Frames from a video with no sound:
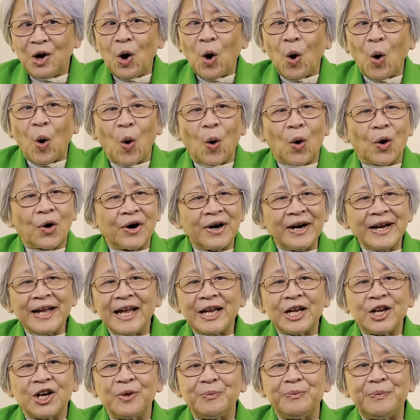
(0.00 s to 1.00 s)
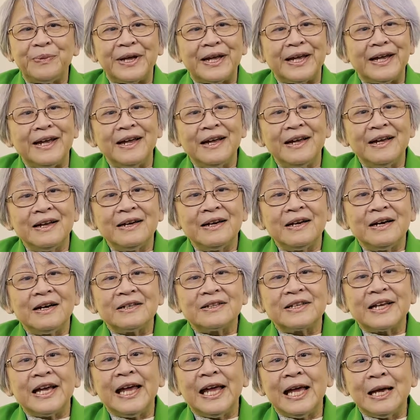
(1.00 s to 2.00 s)
Or it could be
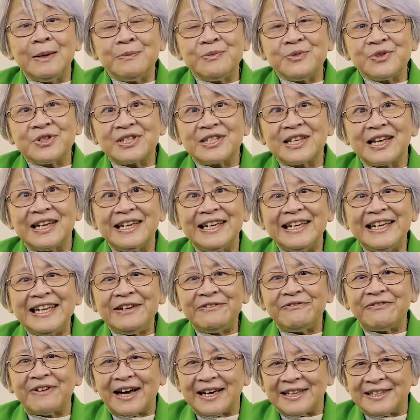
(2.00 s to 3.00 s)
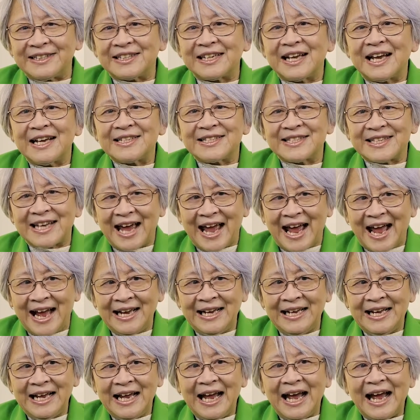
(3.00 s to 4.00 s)
the hymns the Levites sang
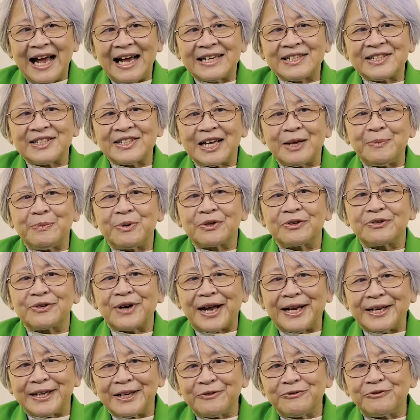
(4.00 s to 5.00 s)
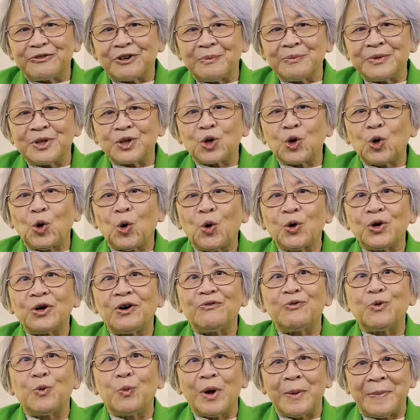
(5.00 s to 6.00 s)
as they paraded from the court
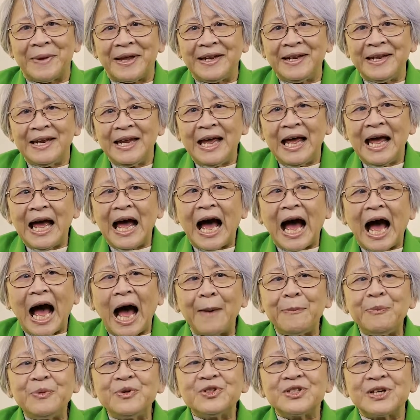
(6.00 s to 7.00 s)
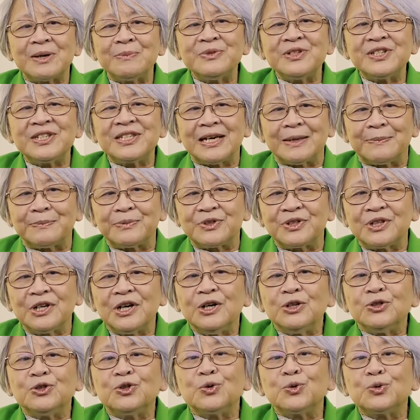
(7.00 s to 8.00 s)
of women up some steps
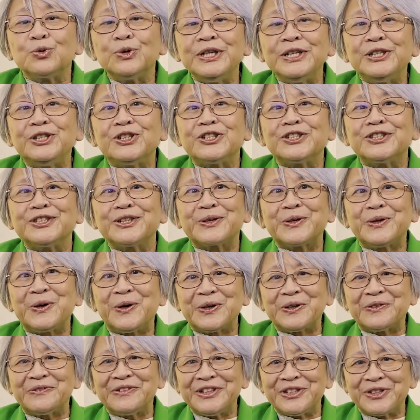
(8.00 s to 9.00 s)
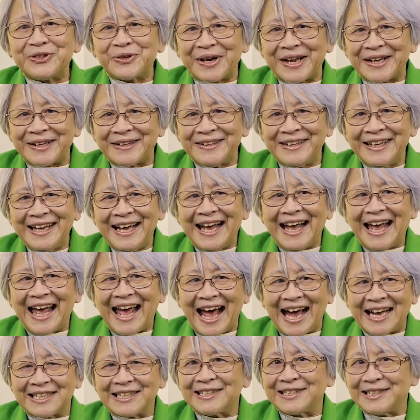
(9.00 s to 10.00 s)
to reach the court of Israel
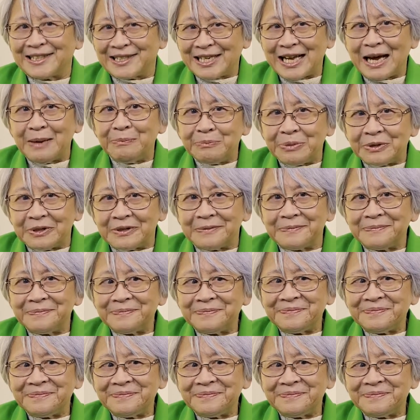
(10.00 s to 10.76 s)
at the temple.